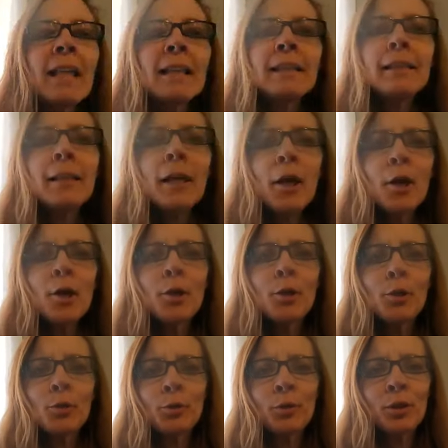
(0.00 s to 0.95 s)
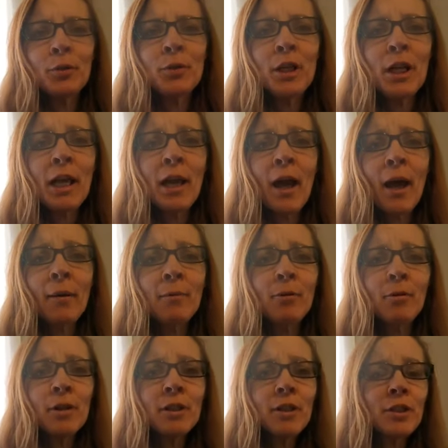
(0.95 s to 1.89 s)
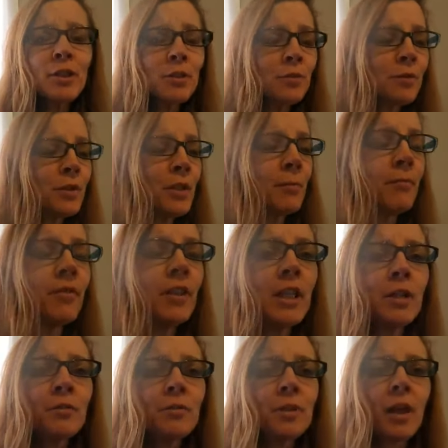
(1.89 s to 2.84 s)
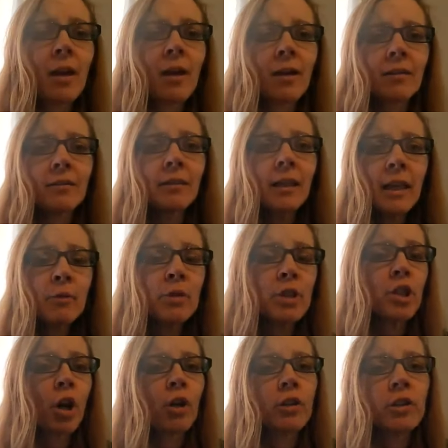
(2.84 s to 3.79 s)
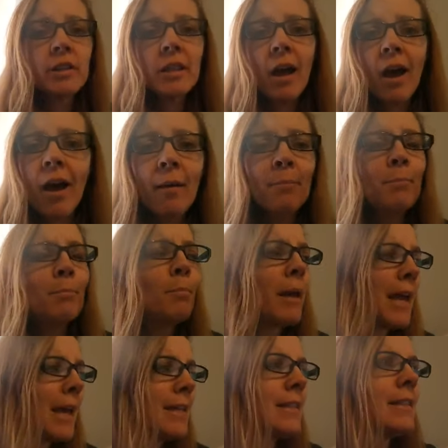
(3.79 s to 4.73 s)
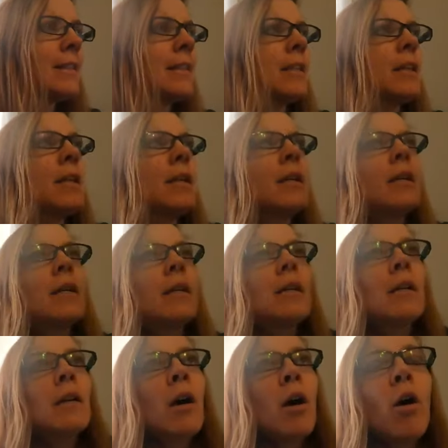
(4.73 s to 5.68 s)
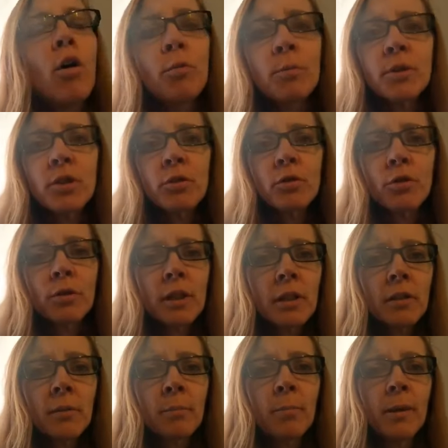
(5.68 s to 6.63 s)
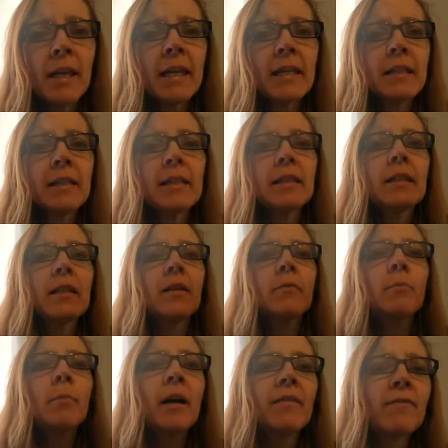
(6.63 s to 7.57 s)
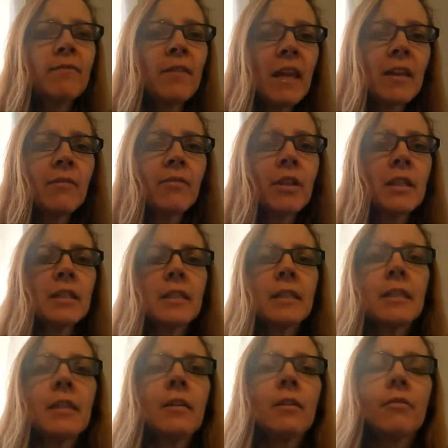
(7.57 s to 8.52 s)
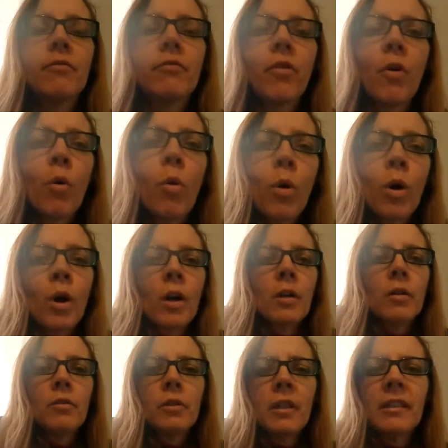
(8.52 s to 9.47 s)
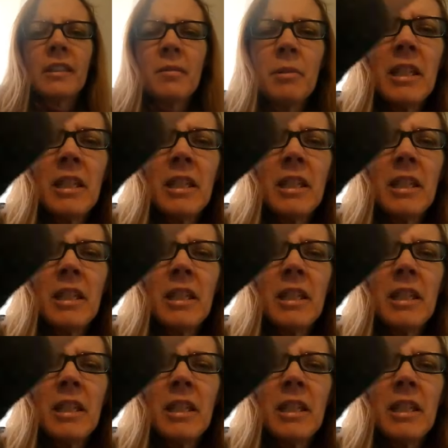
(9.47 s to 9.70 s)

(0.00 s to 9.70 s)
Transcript: Hello! So today I'm going to do some videos on language arts, top best homeschool curriculum picks, my favorites for, hold on,